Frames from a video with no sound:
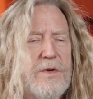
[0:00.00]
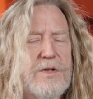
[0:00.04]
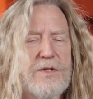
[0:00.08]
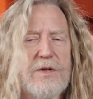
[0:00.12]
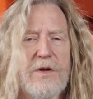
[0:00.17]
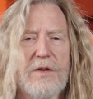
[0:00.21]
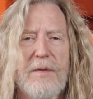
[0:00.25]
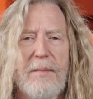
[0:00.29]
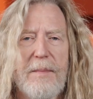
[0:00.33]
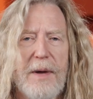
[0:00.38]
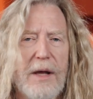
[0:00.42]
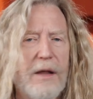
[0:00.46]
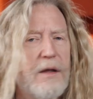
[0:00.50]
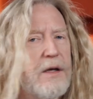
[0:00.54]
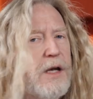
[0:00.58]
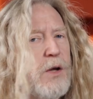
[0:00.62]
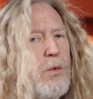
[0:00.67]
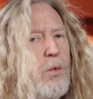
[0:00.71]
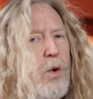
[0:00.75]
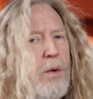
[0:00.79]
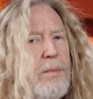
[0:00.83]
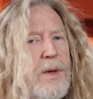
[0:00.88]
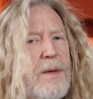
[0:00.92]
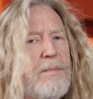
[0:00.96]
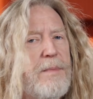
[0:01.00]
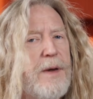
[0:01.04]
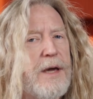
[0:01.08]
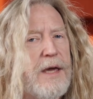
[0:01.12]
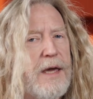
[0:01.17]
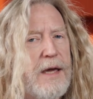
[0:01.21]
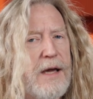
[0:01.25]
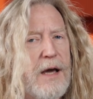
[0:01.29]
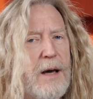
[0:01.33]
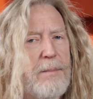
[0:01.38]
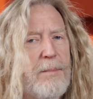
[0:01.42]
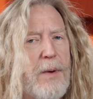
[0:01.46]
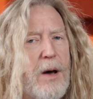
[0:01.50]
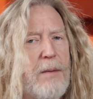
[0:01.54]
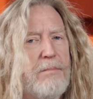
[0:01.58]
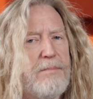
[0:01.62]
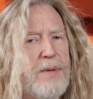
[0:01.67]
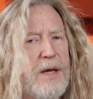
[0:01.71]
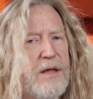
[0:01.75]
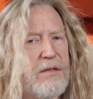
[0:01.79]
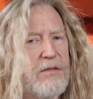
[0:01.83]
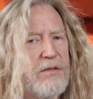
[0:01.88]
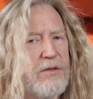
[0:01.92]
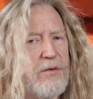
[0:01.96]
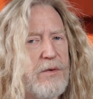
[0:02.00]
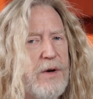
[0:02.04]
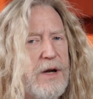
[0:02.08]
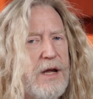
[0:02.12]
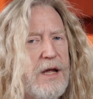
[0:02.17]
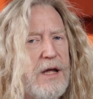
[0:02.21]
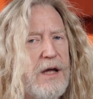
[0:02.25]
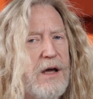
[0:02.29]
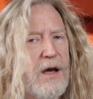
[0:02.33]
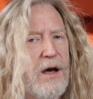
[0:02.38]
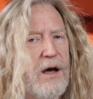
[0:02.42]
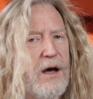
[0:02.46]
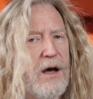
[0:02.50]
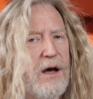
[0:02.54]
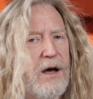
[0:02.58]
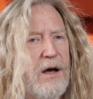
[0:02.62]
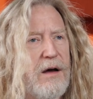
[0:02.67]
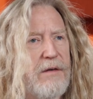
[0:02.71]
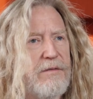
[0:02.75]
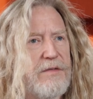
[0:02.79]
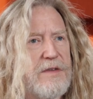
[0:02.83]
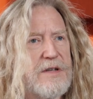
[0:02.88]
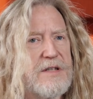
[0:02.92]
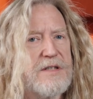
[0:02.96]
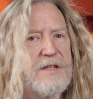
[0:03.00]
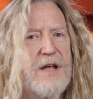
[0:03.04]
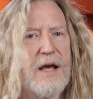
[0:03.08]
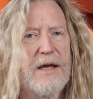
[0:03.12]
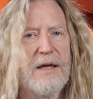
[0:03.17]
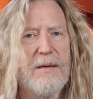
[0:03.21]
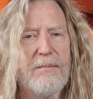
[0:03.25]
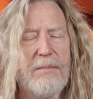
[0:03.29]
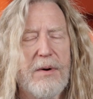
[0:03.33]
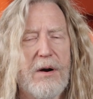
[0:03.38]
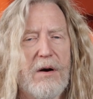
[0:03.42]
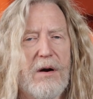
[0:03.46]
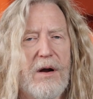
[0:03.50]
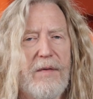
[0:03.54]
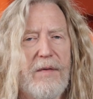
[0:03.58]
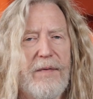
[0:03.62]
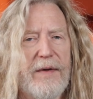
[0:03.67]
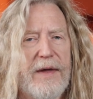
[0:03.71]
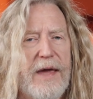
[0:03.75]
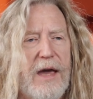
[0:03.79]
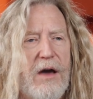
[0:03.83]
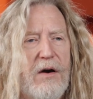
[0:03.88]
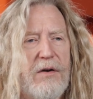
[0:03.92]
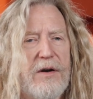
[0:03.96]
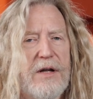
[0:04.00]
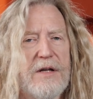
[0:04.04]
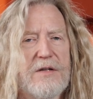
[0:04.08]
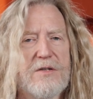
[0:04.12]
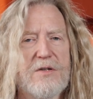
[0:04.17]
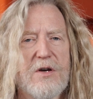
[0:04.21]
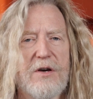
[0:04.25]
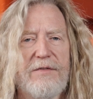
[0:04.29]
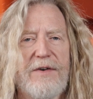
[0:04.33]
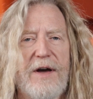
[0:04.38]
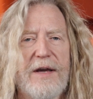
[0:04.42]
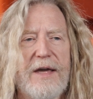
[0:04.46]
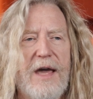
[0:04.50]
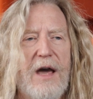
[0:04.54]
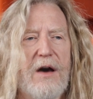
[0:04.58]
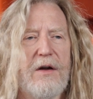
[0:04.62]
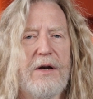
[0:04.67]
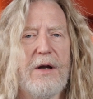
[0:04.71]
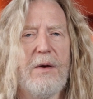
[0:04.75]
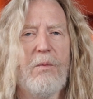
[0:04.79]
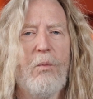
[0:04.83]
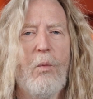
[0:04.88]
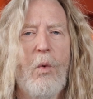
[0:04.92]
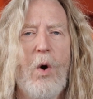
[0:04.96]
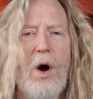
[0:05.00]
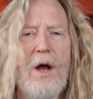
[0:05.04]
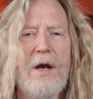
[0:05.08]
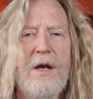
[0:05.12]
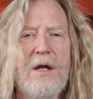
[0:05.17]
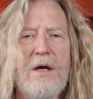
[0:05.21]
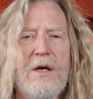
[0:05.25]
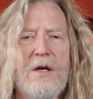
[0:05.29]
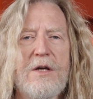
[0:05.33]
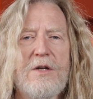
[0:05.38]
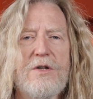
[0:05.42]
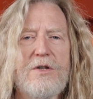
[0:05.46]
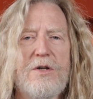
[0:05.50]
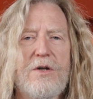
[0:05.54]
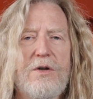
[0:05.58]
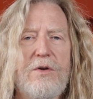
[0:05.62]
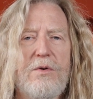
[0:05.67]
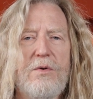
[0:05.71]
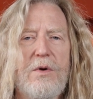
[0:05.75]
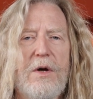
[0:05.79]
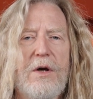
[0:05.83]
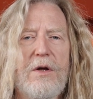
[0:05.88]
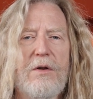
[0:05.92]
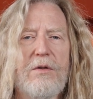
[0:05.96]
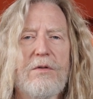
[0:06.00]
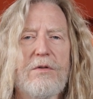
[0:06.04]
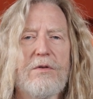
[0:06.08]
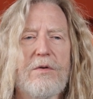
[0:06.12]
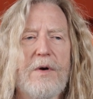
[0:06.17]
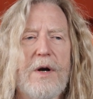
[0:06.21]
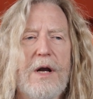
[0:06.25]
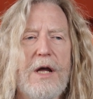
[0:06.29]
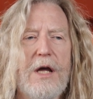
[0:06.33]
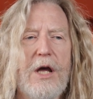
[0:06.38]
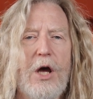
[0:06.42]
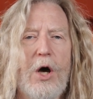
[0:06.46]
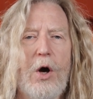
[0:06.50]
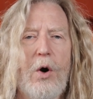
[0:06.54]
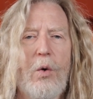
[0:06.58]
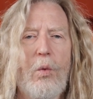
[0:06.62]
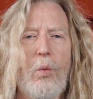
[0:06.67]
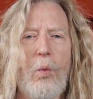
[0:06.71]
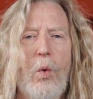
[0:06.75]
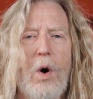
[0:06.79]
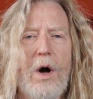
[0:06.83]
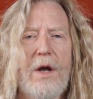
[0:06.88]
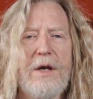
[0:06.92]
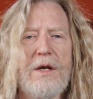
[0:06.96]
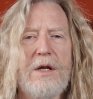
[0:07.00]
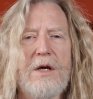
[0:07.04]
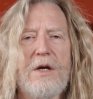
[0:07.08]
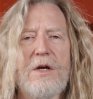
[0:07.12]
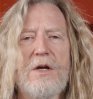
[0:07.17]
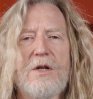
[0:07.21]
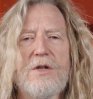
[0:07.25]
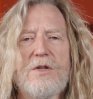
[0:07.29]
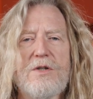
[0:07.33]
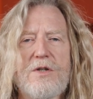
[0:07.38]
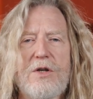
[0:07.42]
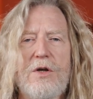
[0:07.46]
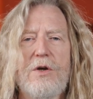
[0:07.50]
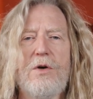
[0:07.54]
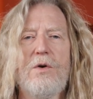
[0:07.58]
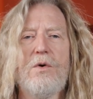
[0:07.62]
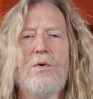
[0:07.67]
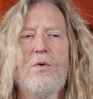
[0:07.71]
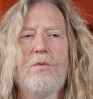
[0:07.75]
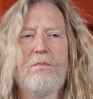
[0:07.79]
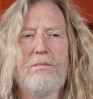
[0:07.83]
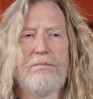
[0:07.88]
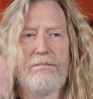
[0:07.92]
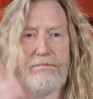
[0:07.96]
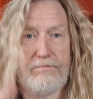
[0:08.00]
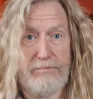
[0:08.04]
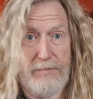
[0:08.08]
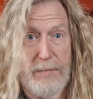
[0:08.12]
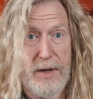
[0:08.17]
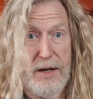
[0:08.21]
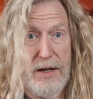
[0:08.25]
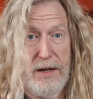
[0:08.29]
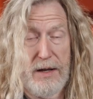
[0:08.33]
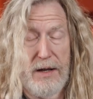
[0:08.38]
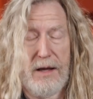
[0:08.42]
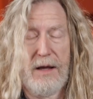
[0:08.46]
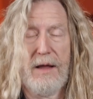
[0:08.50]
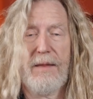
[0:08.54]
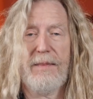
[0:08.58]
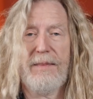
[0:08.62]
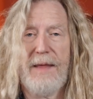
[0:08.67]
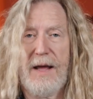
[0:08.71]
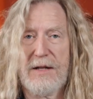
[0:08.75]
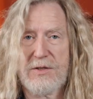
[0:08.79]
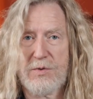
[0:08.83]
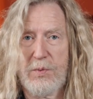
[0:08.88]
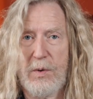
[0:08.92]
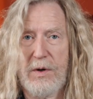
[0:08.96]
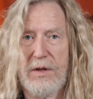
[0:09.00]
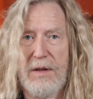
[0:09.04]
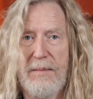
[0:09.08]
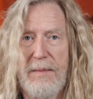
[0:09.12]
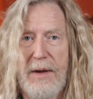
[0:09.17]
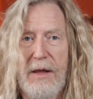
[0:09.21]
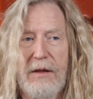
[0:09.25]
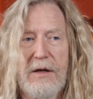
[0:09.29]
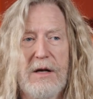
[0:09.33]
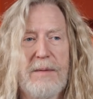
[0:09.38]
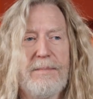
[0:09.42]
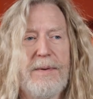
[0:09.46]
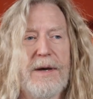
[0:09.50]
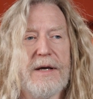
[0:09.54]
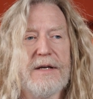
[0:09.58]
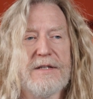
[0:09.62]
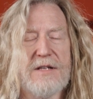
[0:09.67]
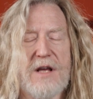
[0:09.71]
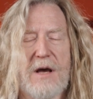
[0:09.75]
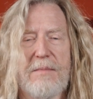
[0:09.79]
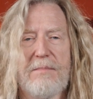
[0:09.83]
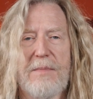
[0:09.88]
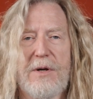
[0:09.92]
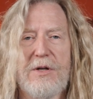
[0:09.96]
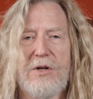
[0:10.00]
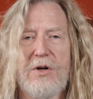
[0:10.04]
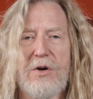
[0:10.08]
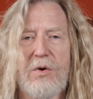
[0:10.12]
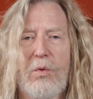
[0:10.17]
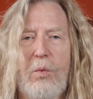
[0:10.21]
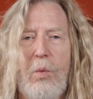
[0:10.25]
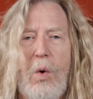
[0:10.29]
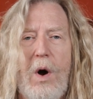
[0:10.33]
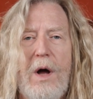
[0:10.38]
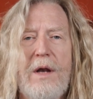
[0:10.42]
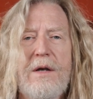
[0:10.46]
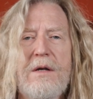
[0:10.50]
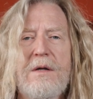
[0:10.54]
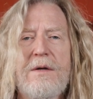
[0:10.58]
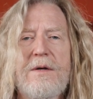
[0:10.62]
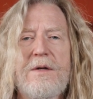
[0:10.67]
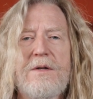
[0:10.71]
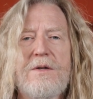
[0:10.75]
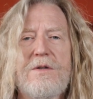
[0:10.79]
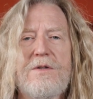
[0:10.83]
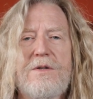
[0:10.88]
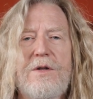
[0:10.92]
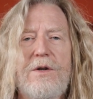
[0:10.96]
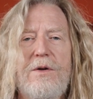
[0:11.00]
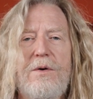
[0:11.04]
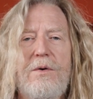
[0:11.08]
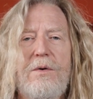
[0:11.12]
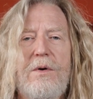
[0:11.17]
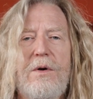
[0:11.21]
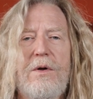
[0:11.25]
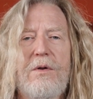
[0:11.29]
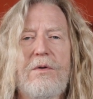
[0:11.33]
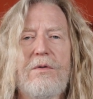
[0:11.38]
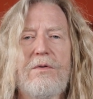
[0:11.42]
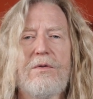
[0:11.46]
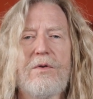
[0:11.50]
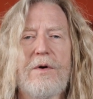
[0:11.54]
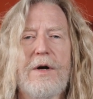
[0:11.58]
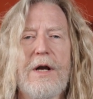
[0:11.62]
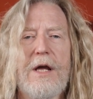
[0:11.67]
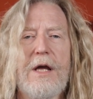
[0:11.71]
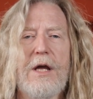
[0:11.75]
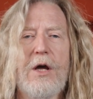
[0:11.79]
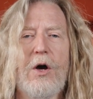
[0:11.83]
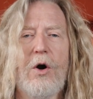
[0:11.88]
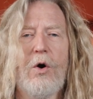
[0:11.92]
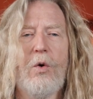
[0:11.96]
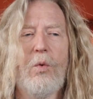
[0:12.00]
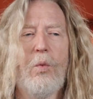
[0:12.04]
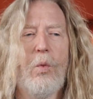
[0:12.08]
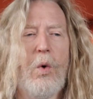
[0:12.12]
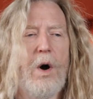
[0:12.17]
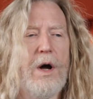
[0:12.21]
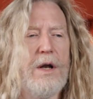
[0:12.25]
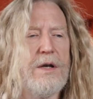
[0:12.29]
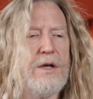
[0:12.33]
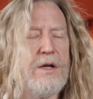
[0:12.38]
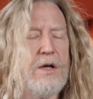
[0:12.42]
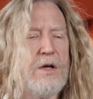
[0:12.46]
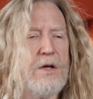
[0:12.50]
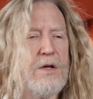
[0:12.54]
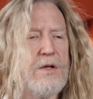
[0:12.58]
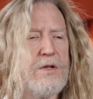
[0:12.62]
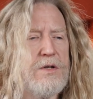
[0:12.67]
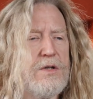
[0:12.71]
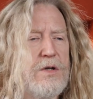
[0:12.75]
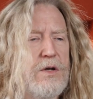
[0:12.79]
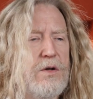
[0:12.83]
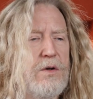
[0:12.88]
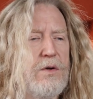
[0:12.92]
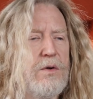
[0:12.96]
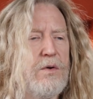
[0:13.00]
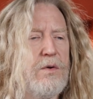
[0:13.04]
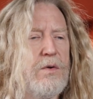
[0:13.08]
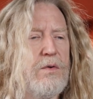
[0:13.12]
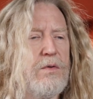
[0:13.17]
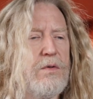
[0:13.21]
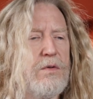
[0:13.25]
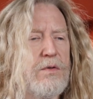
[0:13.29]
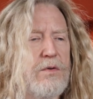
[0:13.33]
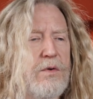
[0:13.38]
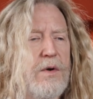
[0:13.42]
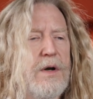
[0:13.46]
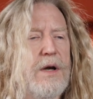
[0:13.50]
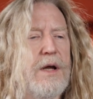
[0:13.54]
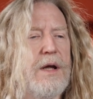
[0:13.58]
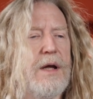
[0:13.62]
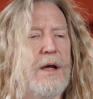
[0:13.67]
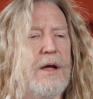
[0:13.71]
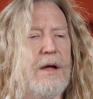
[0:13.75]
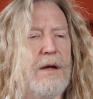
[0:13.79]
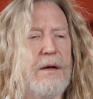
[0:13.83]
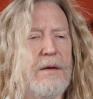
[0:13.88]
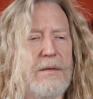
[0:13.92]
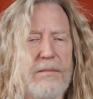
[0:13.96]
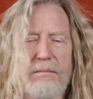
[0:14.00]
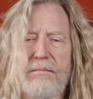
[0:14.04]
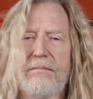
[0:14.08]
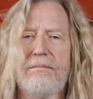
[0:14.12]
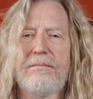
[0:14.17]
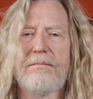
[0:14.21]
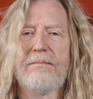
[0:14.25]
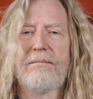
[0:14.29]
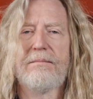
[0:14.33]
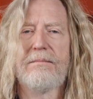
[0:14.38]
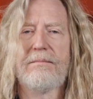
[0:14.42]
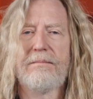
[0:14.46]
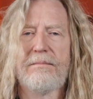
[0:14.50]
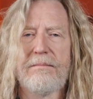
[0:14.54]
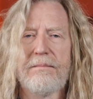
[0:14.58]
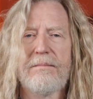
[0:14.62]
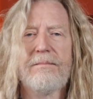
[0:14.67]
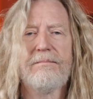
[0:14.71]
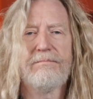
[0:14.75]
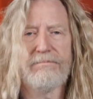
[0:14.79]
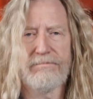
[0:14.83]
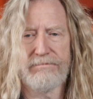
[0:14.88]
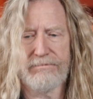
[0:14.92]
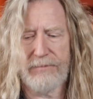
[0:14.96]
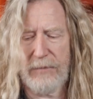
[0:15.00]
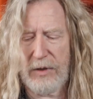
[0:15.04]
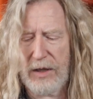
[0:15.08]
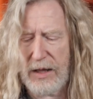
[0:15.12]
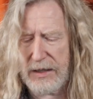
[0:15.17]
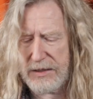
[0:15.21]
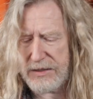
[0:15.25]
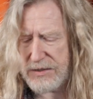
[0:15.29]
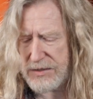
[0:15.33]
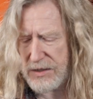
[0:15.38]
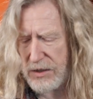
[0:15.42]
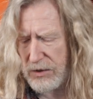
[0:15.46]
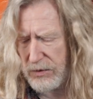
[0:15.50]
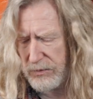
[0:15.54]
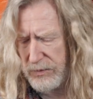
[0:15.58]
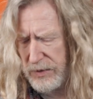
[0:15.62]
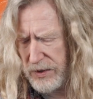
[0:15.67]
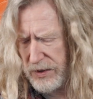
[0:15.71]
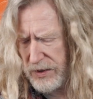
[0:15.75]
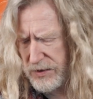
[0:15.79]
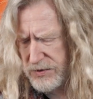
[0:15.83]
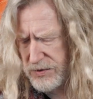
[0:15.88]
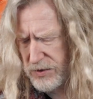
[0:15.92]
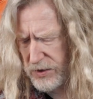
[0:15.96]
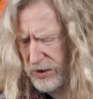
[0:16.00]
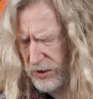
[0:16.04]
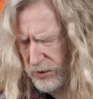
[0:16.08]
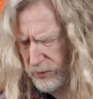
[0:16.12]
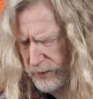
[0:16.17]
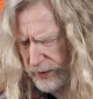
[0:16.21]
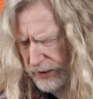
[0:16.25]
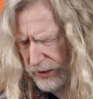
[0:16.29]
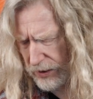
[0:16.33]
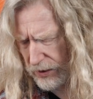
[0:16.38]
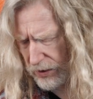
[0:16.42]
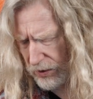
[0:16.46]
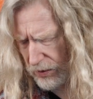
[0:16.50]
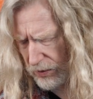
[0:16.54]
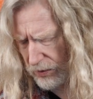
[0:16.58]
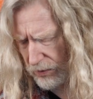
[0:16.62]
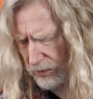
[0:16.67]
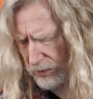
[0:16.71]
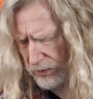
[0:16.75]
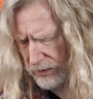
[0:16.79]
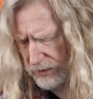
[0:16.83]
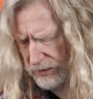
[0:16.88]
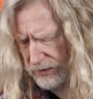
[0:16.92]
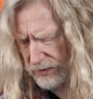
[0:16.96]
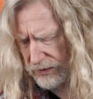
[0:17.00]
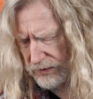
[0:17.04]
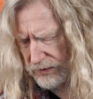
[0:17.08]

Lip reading: So the melody will be picking up on beat 3 of the second bar on the count in. So if I count in 1, 2, 3, 1, 2, that's where the melody picks up, but you're 1, 2, 3, 1, 2, 3, like so. So here we go.